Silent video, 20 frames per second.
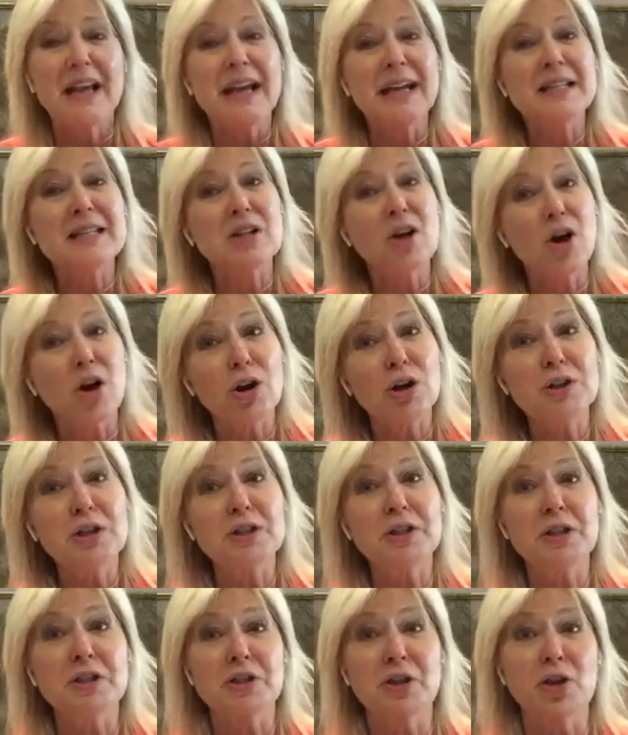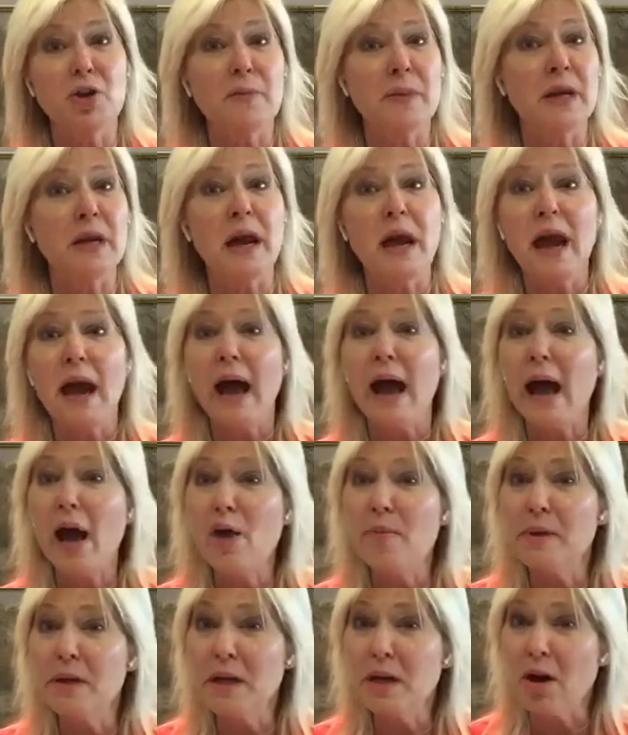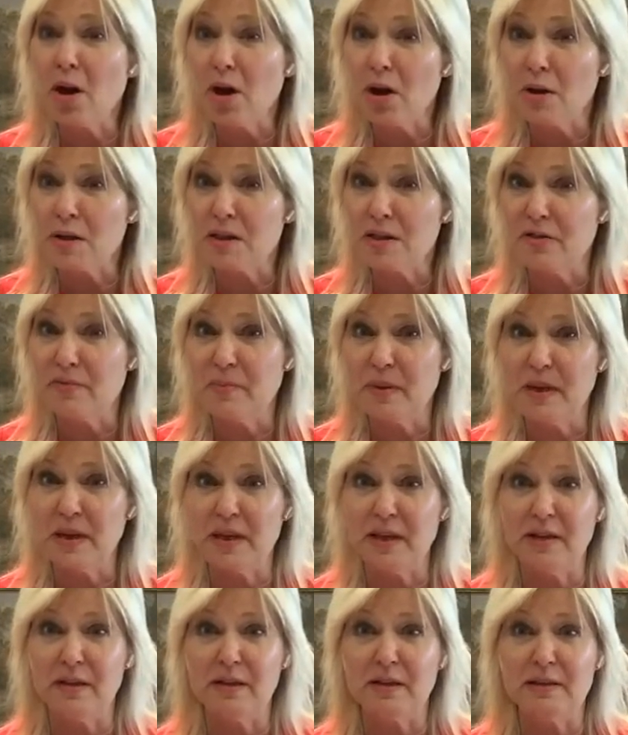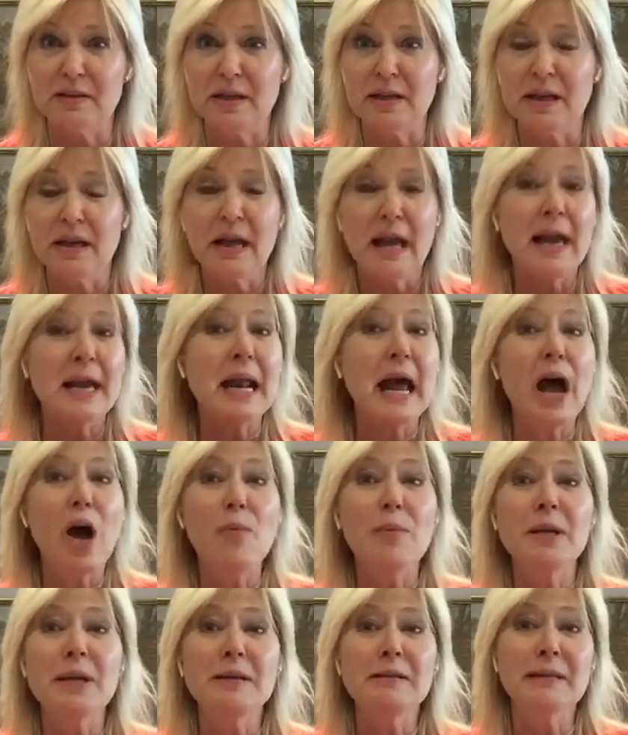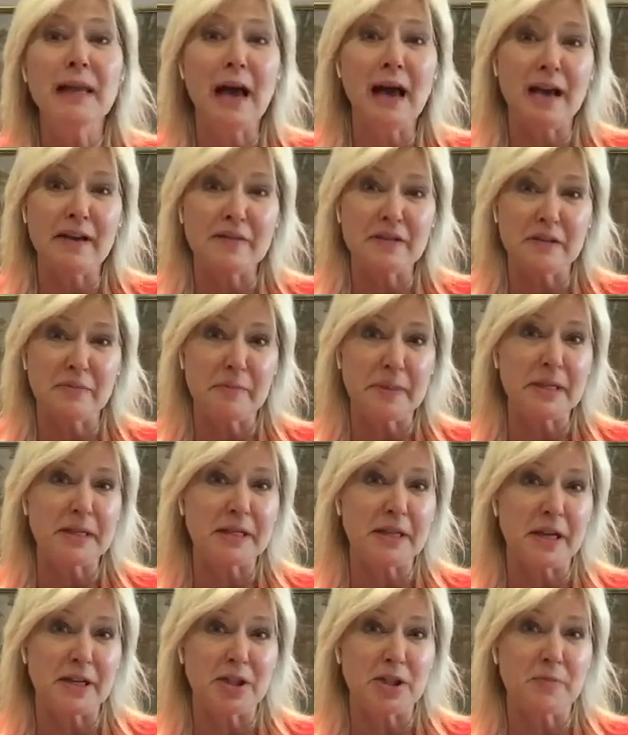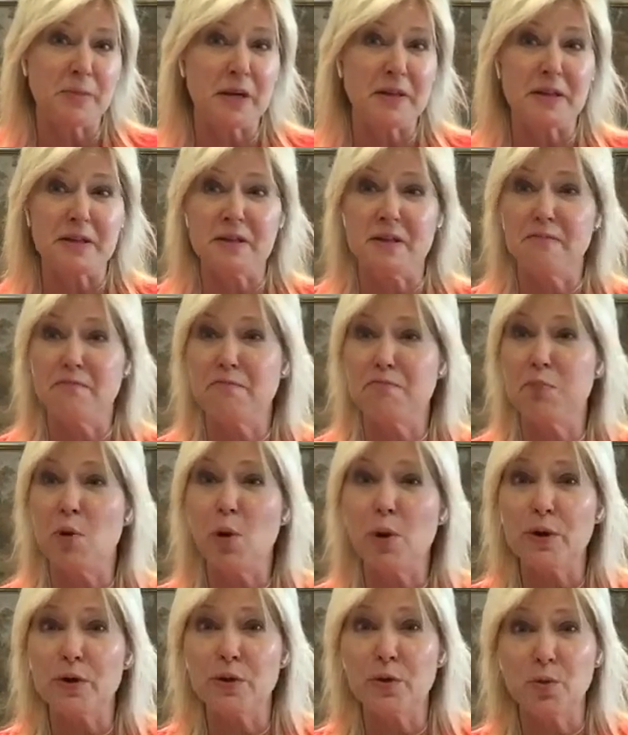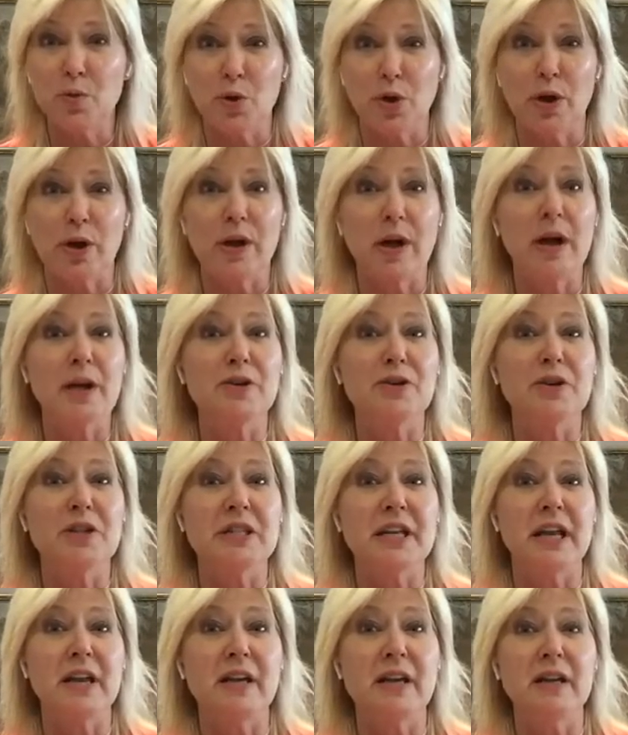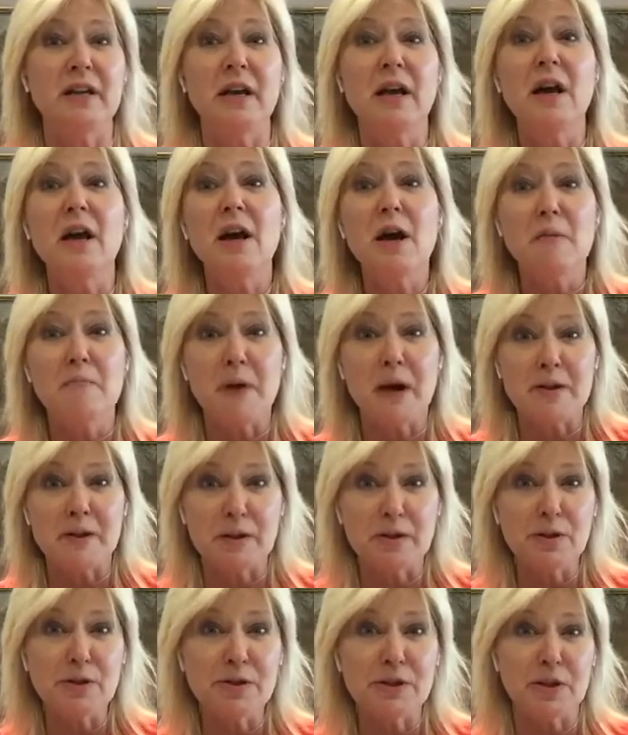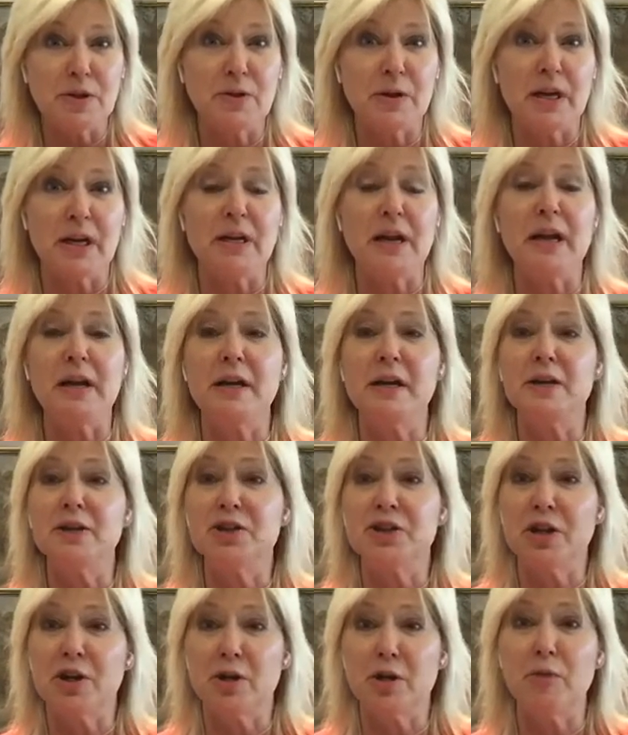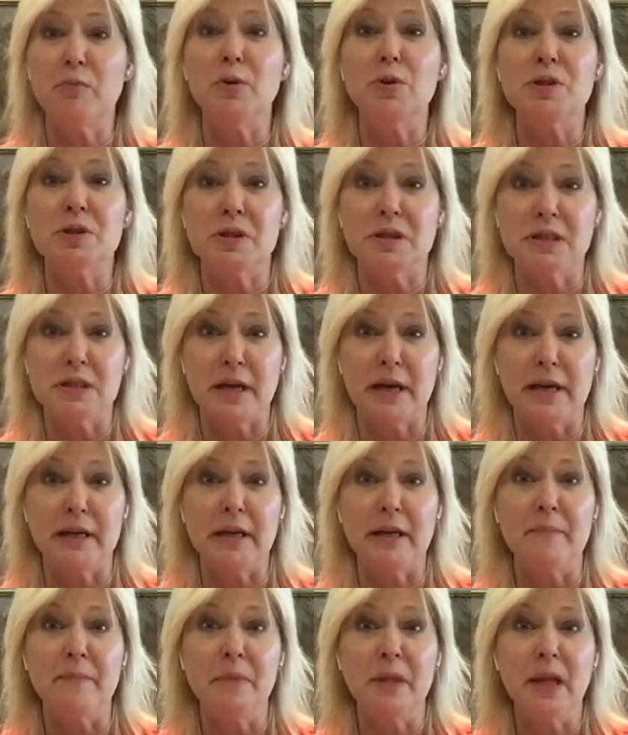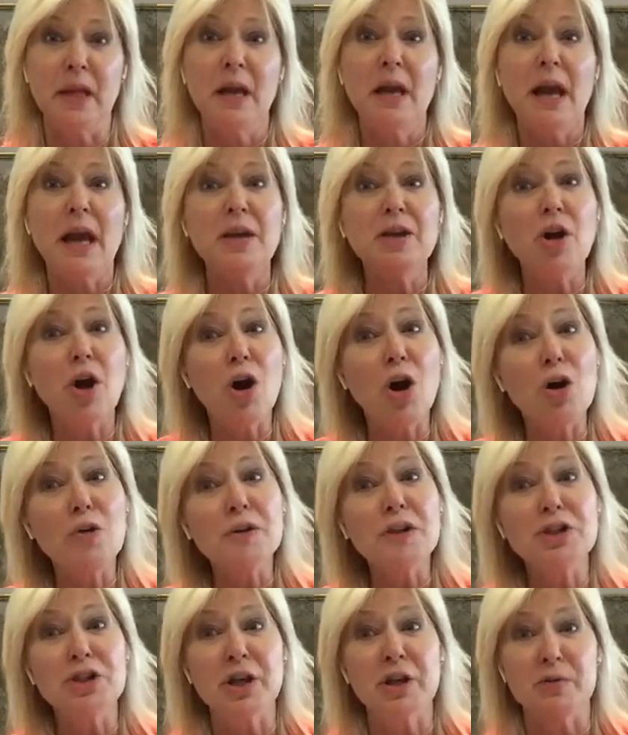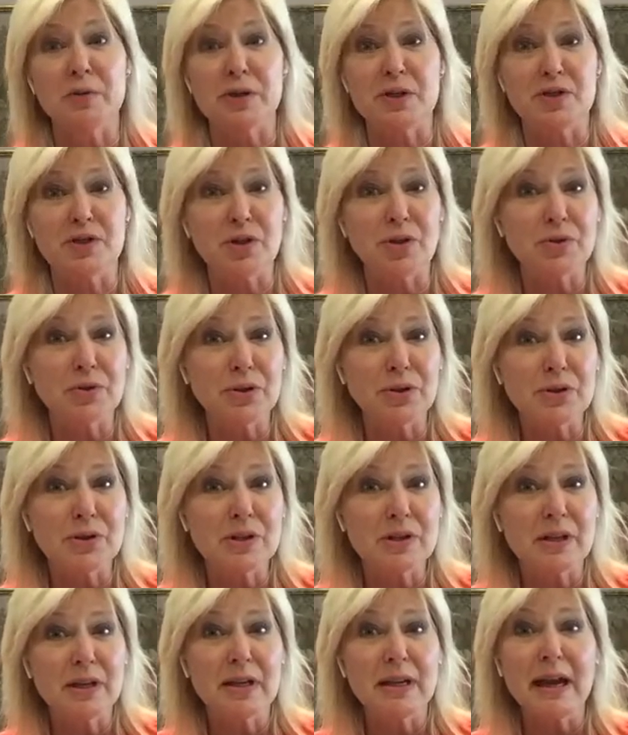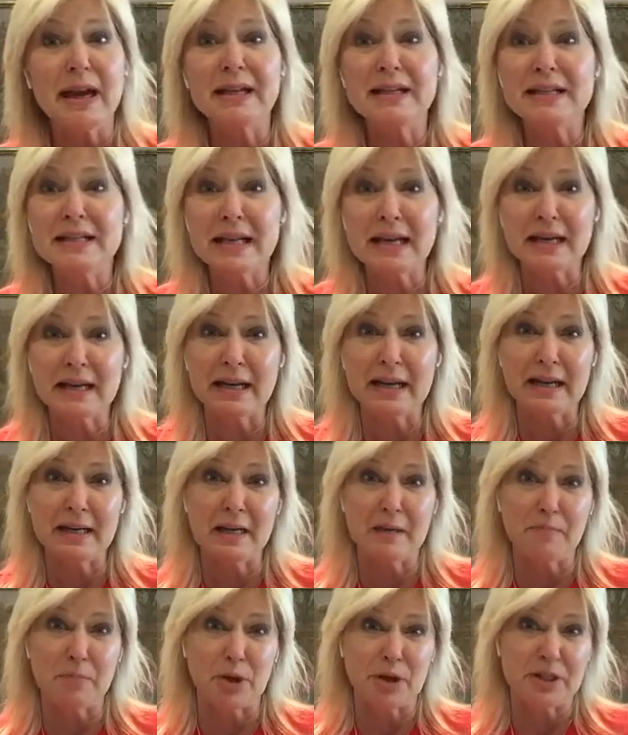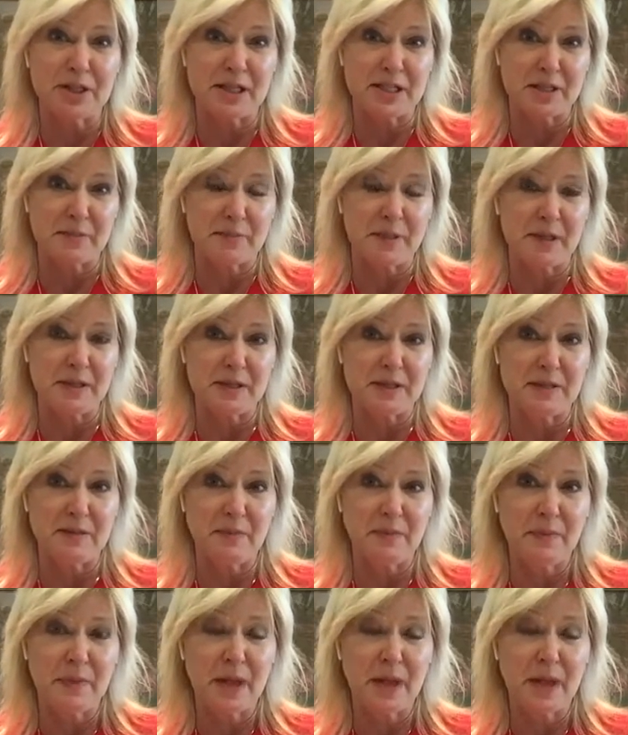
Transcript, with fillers: It's hard to determine how many hearts have been healed and how many lives have been touched by this important work undertaken by the Luso Canadian Charitable Society and all the generous donors and dedicated participants.